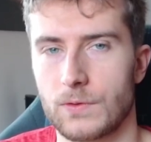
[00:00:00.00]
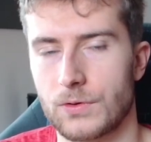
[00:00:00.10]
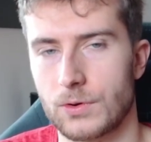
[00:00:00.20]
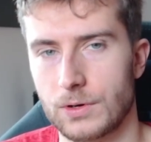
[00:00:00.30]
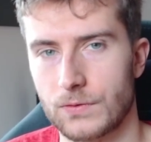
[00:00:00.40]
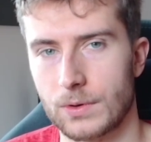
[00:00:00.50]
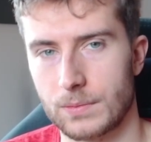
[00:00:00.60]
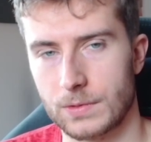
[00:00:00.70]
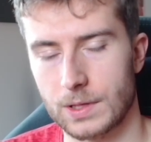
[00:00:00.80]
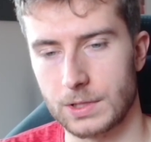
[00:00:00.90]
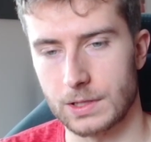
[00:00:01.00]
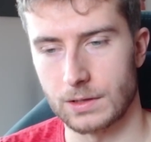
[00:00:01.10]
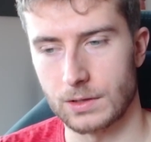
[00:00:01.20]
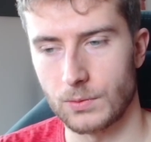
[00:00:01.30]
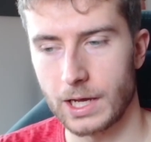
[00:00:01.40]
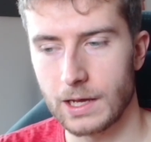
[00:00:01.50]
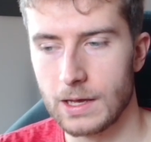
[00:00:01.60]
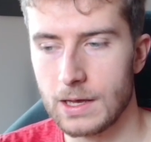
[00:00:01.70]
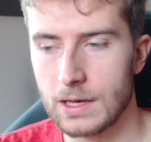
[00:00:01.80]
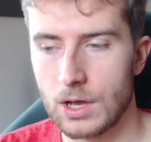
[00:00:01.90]
throw it from some distance away,
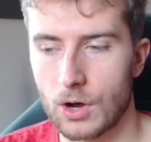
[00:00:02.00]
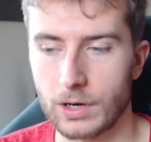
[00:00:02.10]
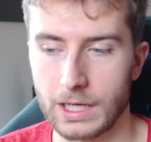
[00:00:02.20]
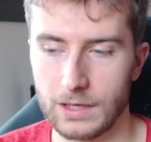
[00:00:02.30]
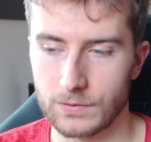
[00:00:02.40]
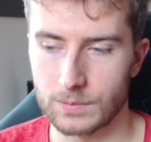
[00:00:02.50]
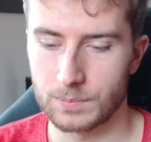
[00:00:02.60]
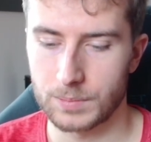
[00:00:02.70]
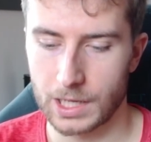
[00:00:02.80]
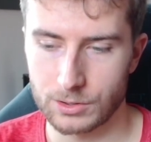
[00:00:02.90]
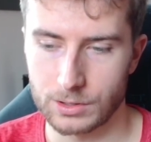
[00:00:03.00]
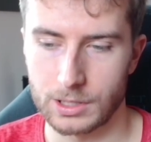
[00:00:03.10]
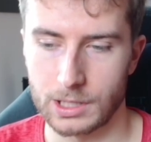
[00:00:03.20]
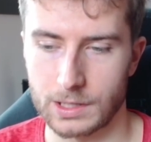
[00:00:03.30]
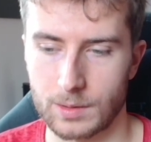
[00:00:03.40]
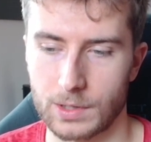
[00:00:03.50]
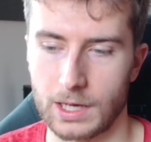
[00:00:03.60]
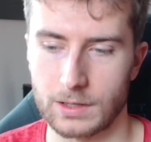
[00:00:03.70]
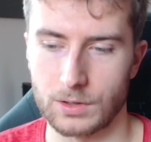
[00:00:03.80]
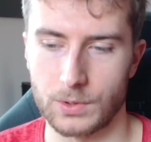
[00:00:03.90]
or even better, in some
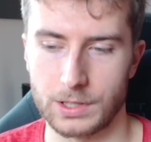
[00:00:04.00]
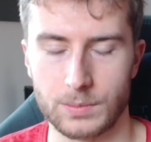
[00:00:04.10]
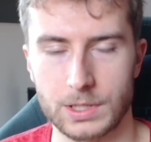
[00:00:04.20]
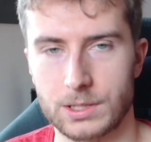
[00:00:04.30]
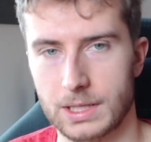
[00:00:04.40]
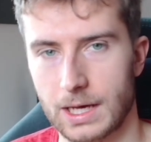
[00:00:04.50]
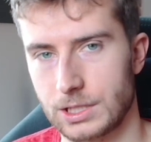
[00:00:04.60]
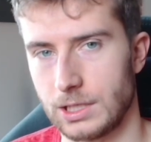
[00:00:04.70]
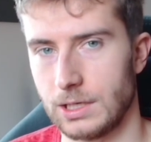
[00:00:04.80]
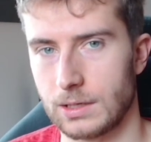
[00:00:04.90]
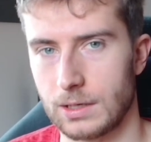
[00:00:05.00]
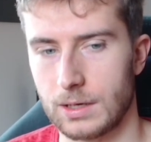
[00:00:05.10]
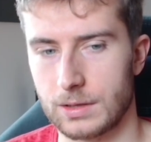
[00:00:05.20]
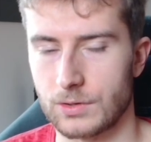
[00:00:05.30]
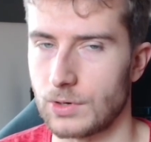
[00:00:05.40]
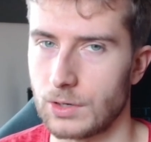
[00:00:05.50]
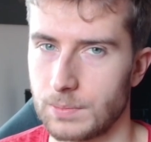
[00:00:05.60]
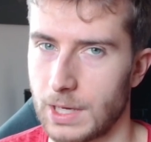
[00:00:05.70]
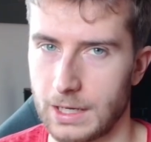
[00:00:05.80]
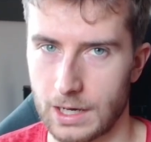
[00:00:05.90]
cases where the emitter is actually surrounded
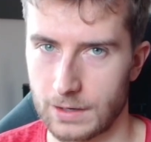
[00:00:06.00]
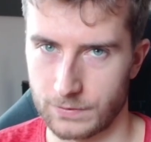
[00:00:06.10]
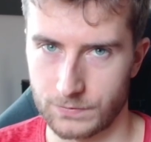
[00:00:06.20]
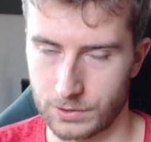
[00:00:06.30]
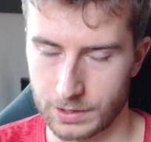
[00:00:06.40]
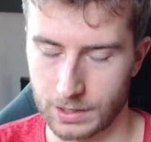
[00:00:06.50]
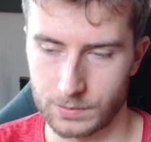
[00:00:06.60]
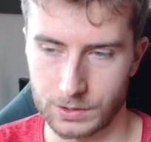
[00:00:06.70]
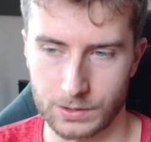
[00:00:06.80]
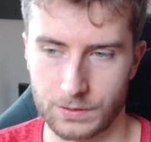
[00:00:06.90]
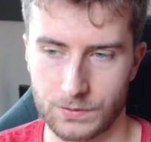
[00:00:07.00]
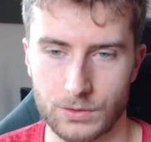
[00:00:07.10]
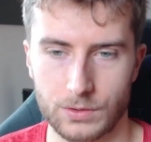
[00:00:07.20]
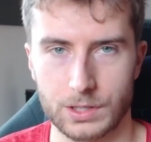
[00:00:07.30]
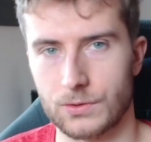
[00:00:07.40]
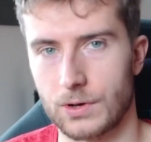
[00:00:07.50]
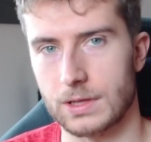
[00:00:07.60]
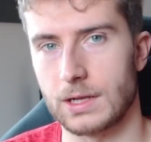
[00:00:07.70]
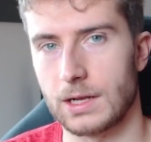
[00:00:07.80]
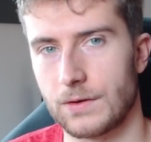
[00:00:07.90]
by lava, for example, you can throw it across
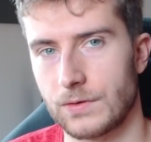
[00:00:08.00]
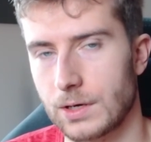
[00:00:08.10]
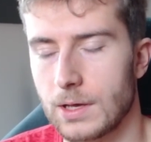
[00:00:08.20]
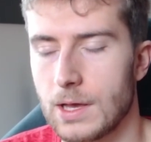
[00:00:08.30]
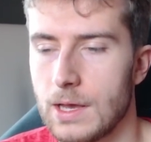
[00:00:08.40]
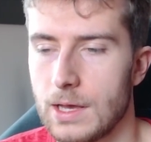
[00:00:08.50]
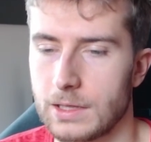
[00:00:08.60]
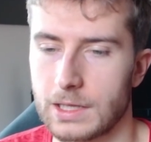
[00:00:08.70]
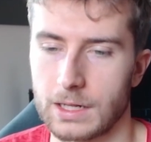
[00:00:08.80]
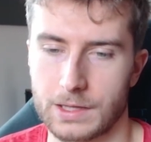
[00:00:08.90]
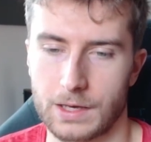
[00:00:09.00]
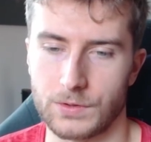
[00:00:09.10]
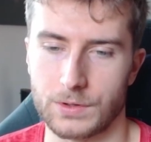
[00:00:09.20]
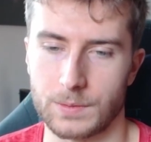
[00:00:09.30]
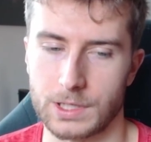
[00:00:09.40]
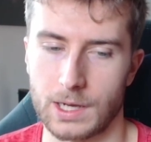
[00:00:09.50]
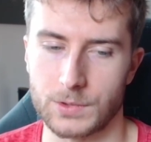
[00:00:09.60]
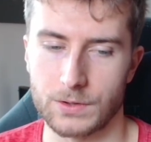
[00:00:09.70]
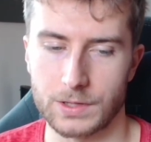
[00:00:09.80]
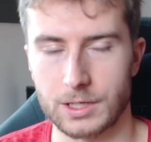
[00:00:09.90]
the lava. That'll save you some time.
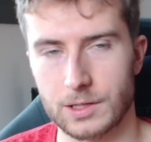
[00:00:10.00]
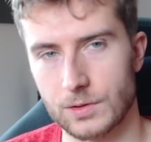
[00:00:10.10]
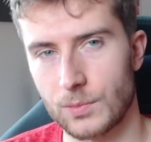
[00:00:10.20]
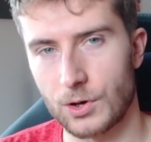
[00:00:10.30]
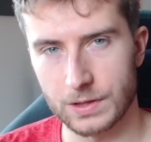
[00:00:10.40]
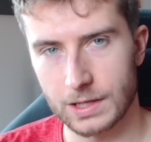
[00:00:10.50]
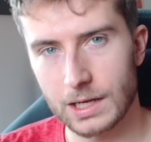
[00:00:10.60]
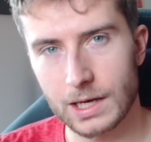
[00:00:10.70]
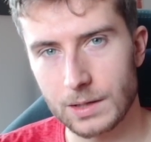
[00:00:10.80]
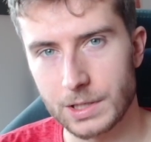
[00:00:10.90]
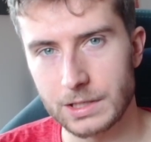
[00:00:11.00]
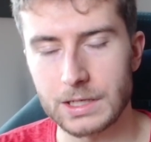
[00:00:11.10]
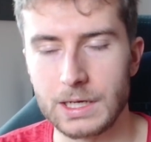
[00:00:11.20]
So there's the small skill element,